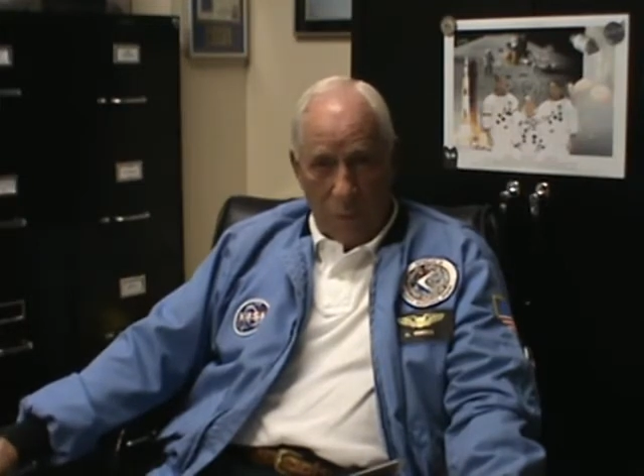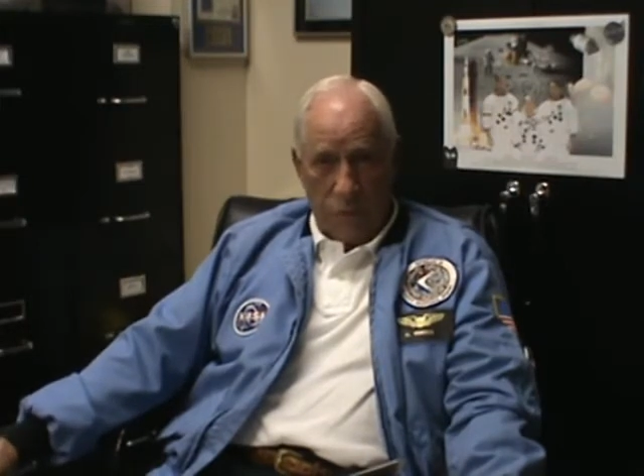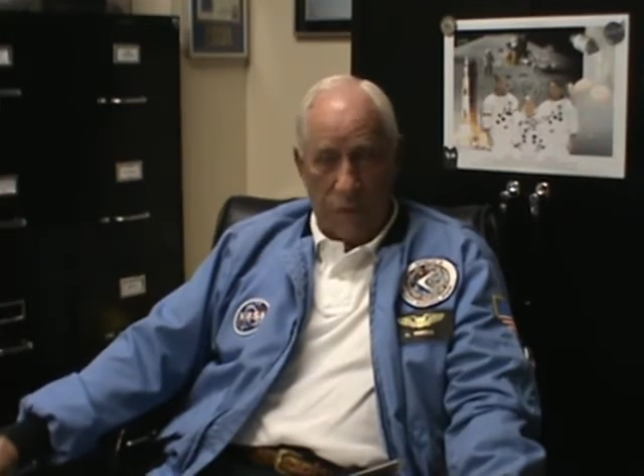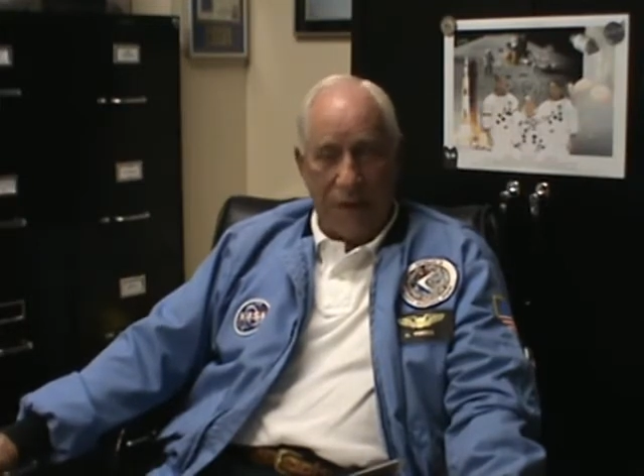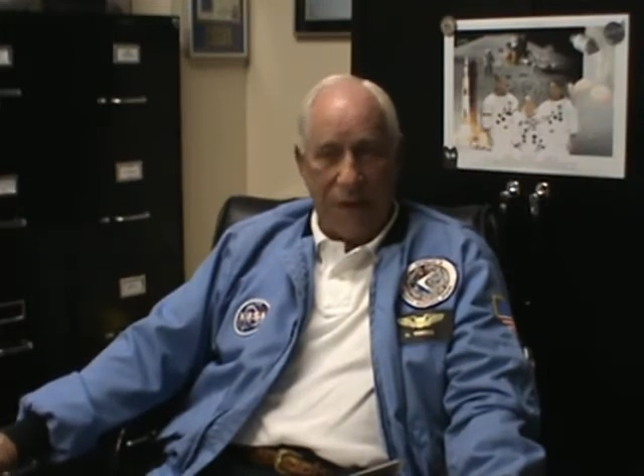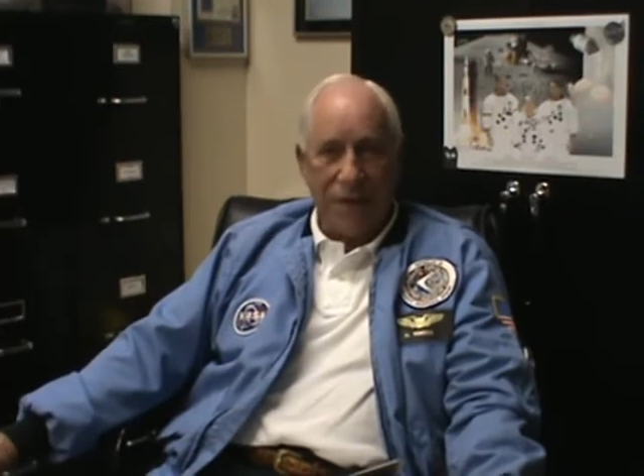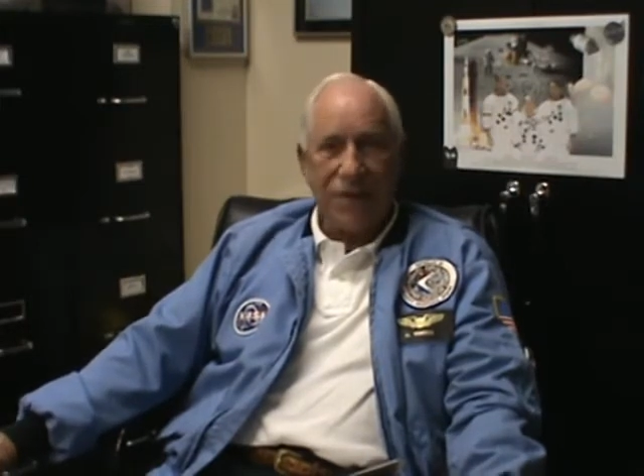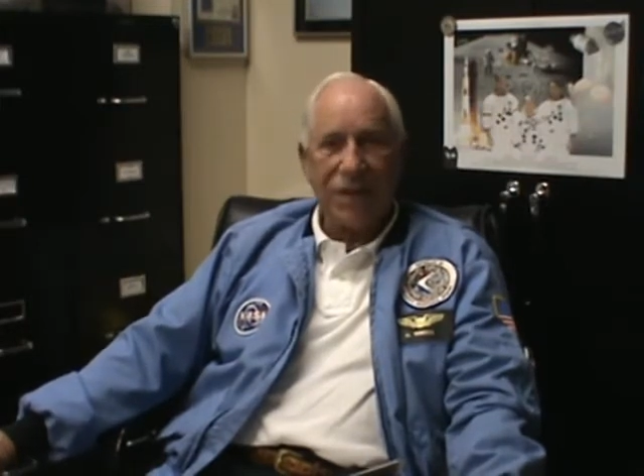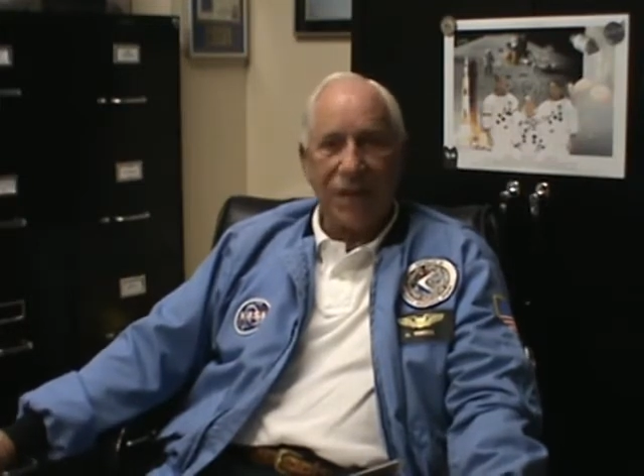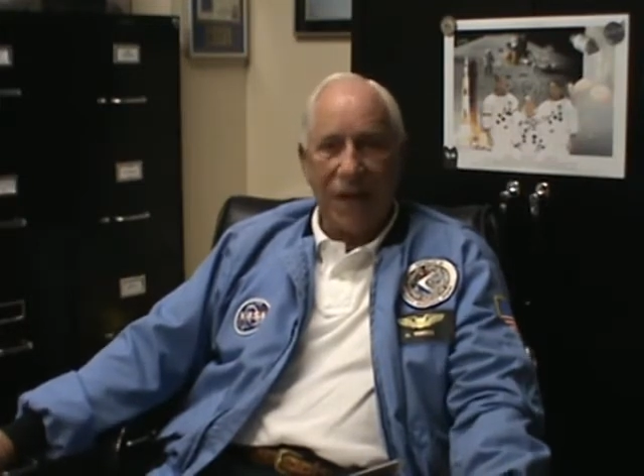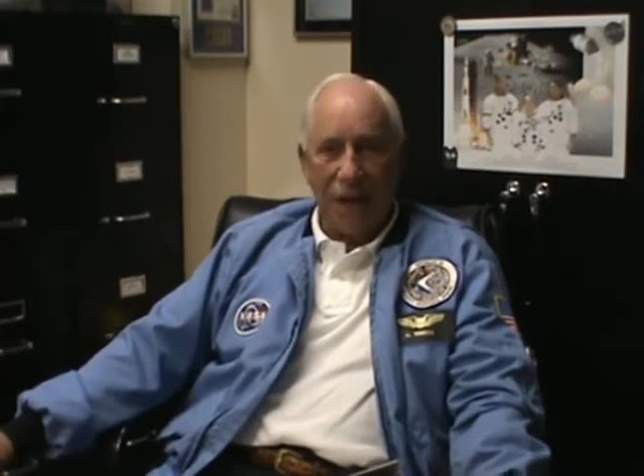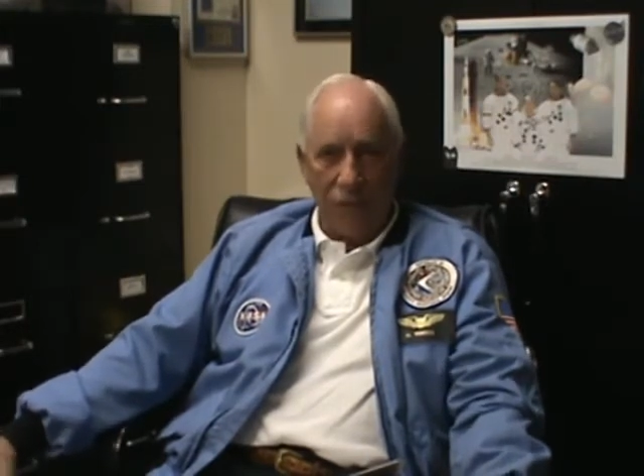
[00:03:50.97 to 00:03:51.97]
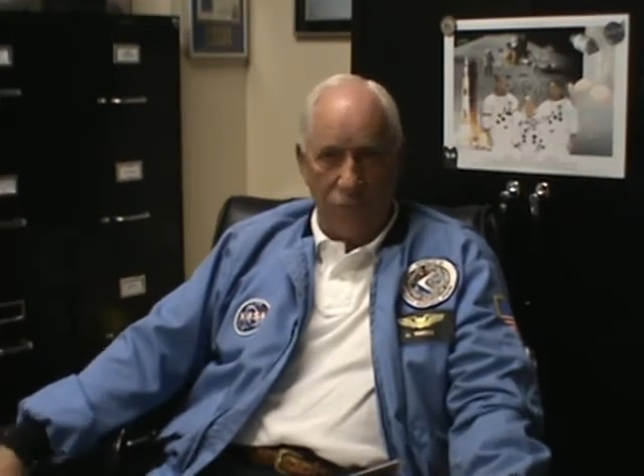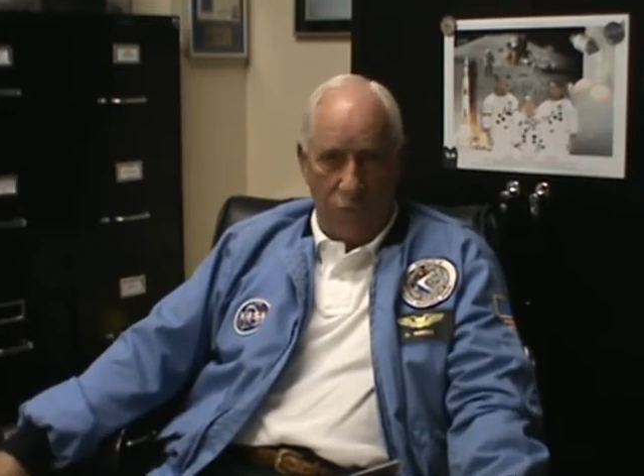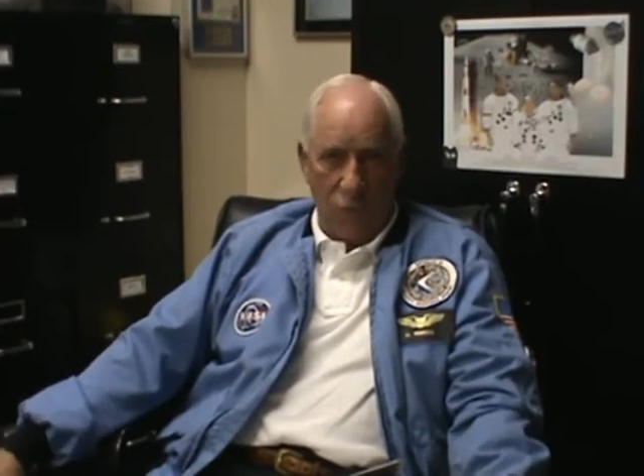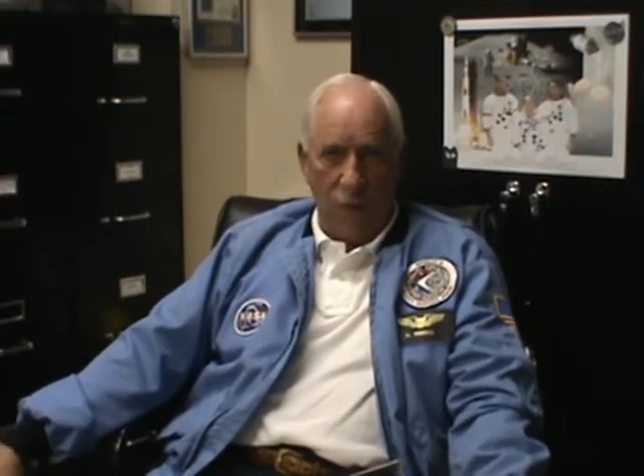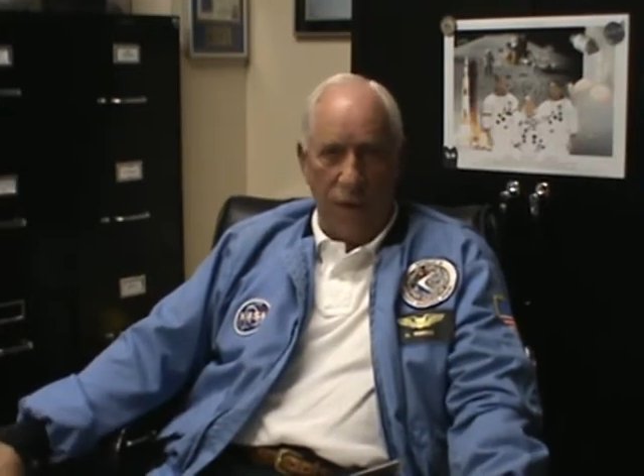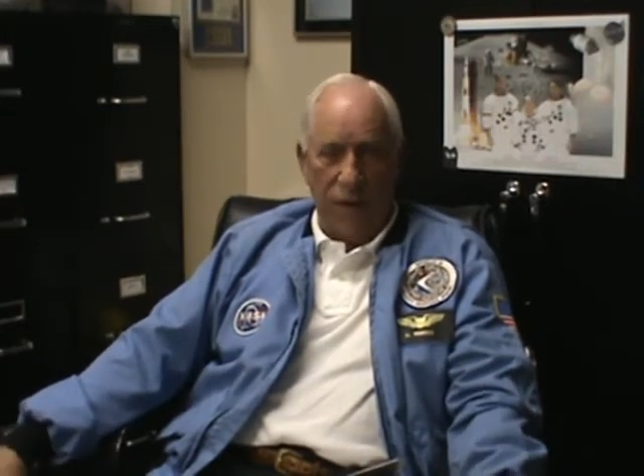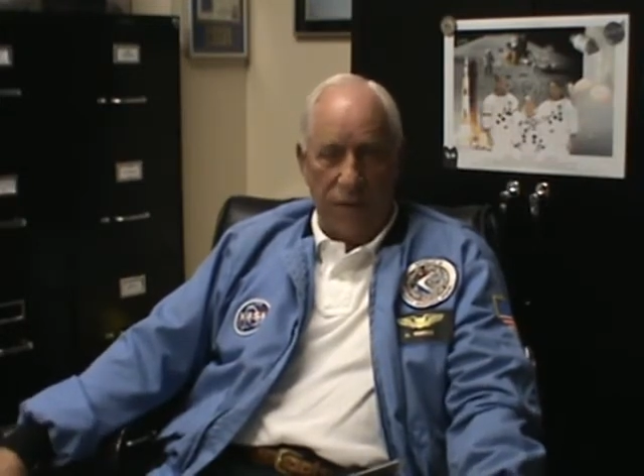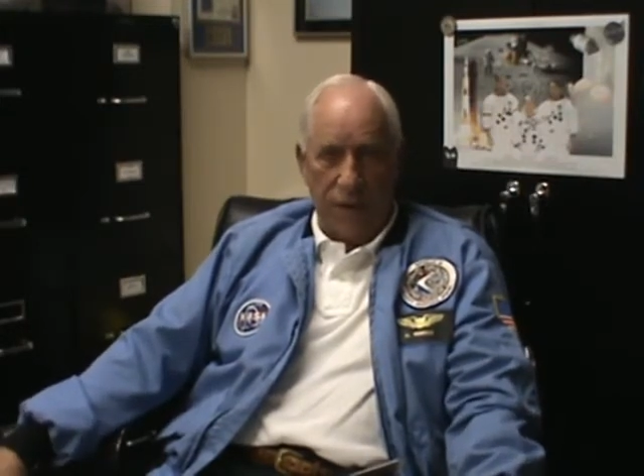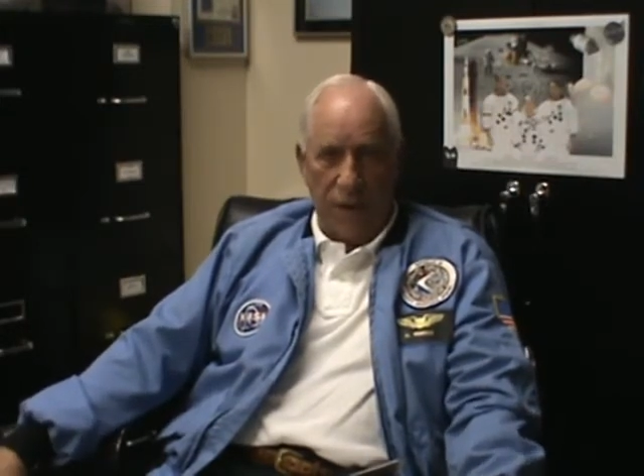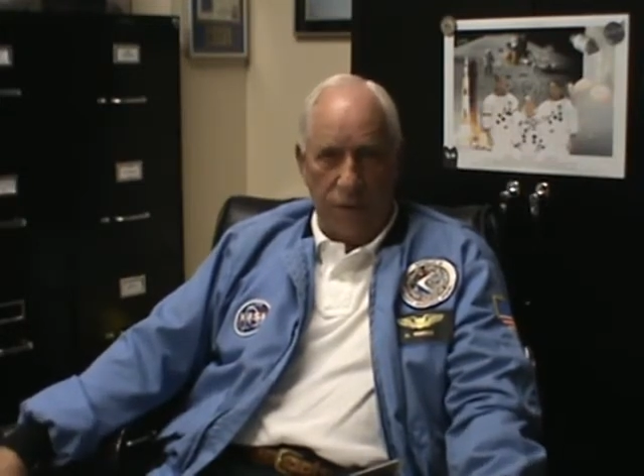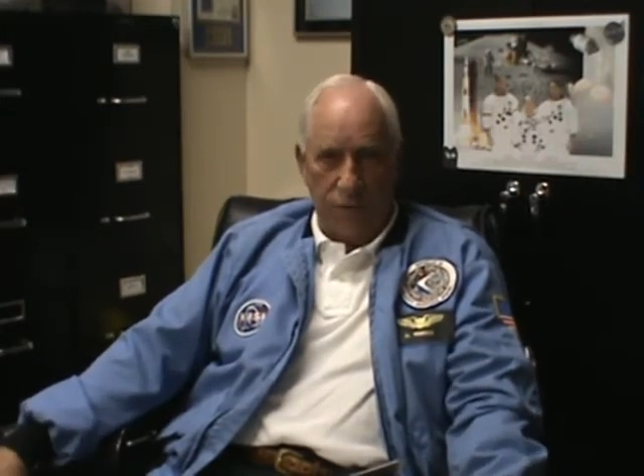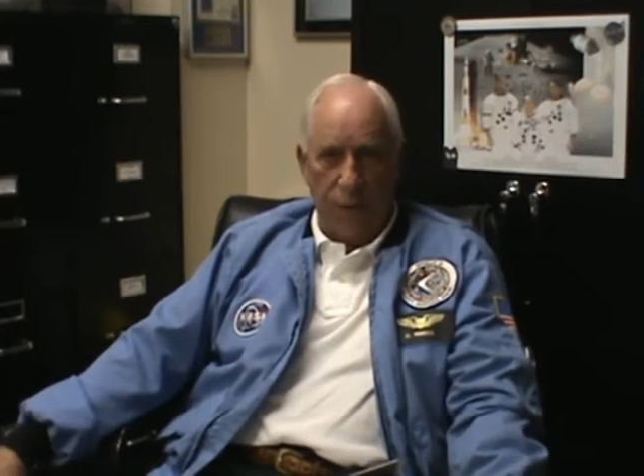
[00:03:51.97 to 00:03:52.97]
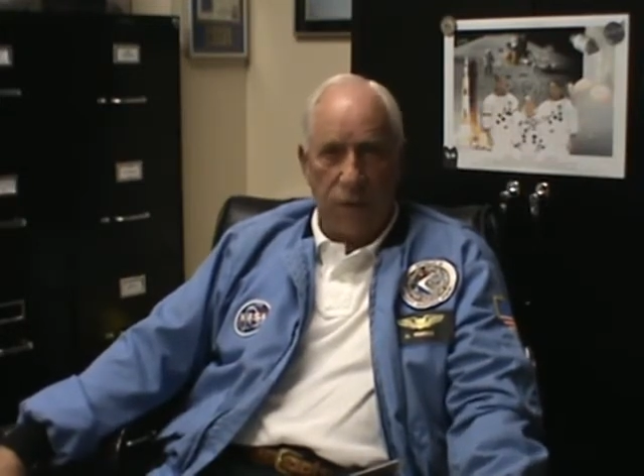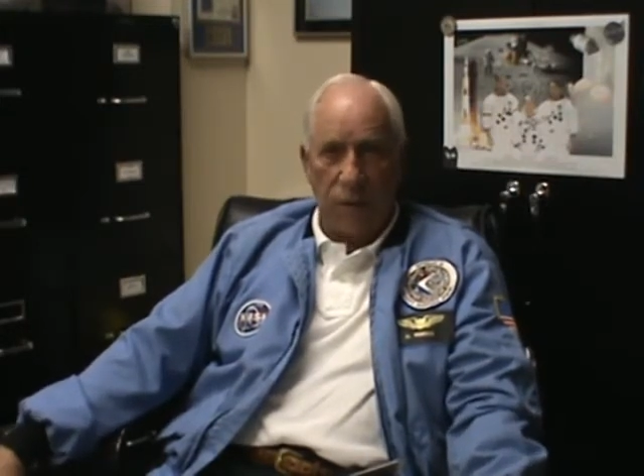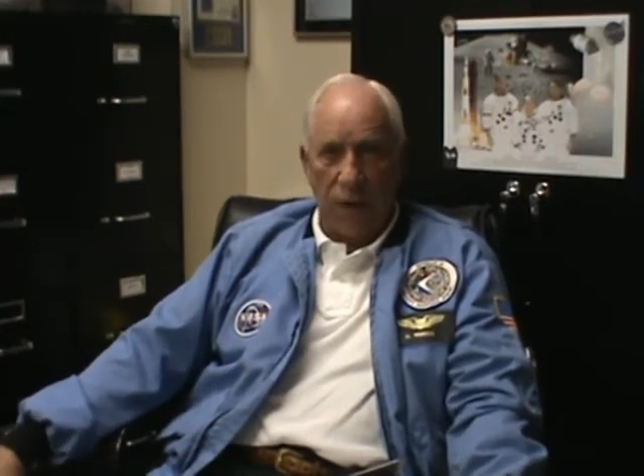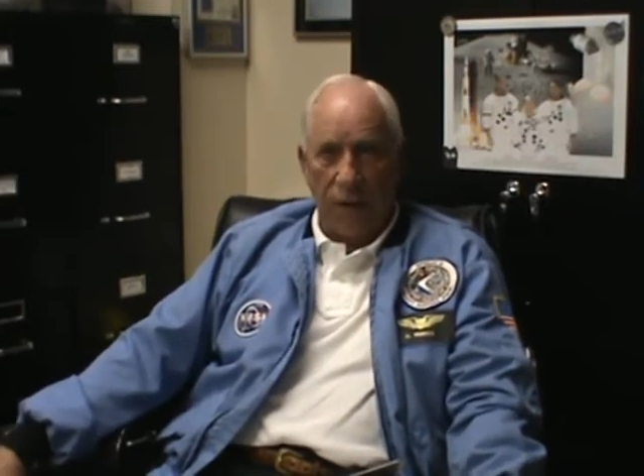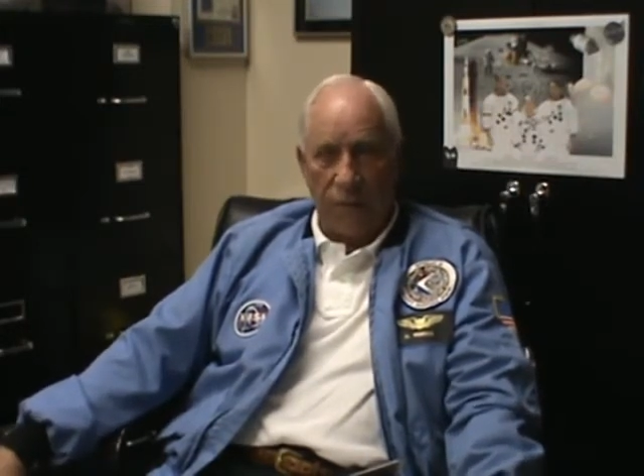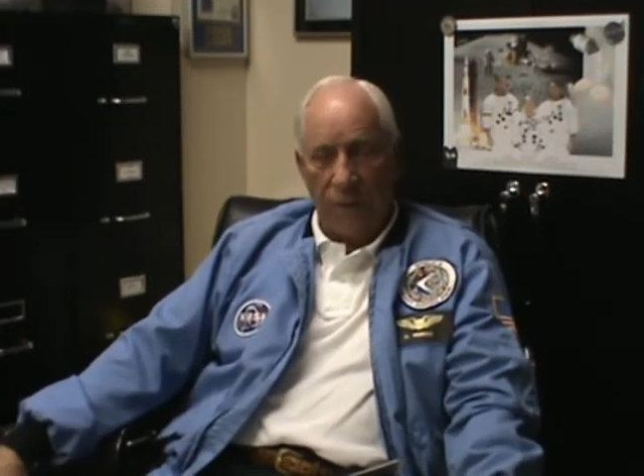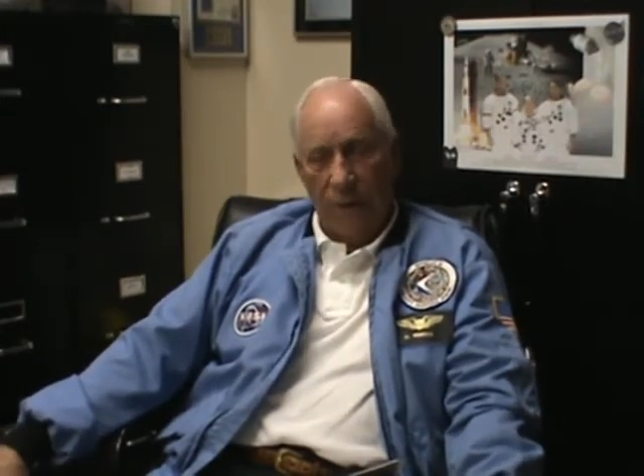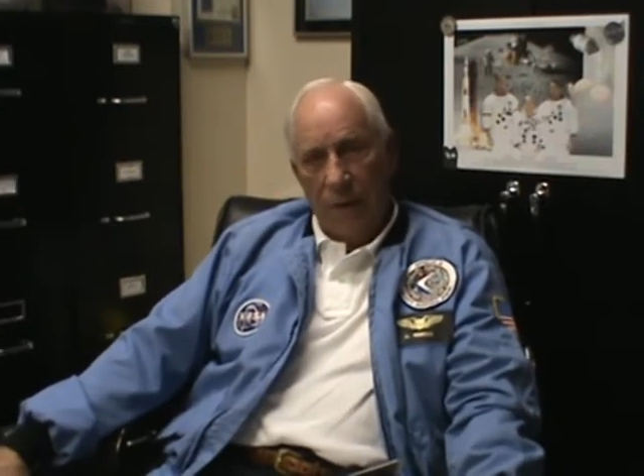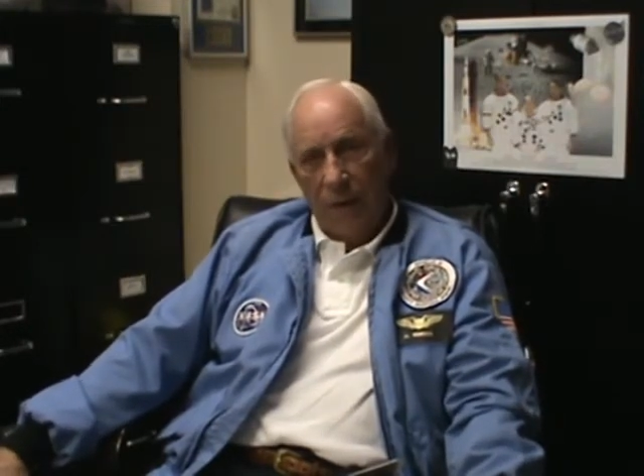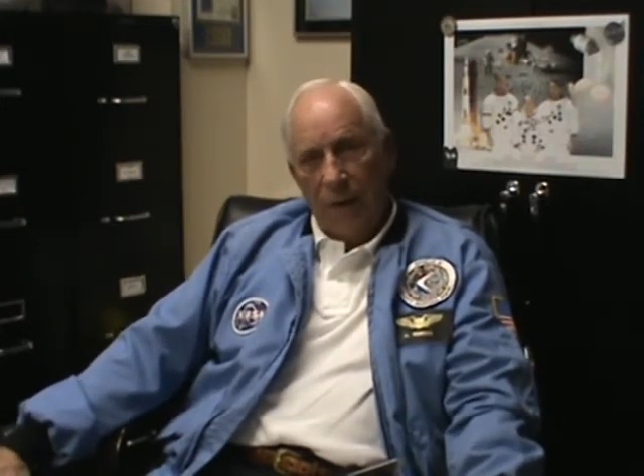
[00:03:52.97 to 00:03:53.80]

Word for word: mostly insulated for inside the spacecraft.